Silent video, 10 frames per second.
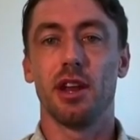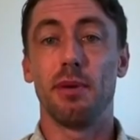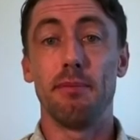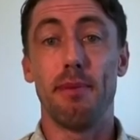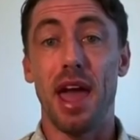going to
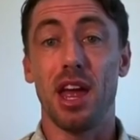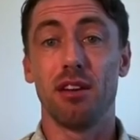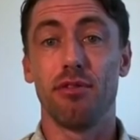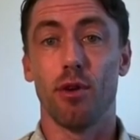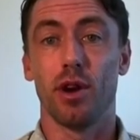be banned
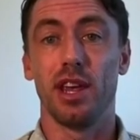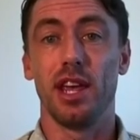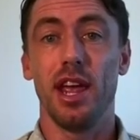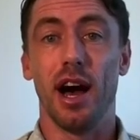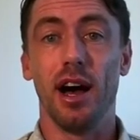for a
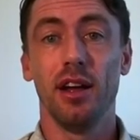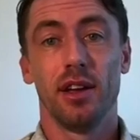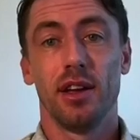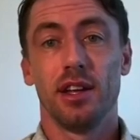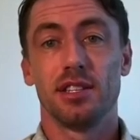year.
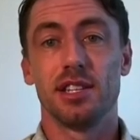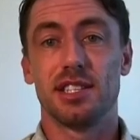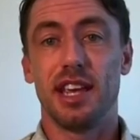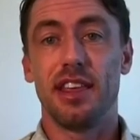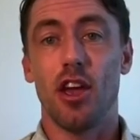To
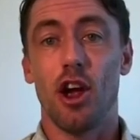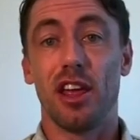see the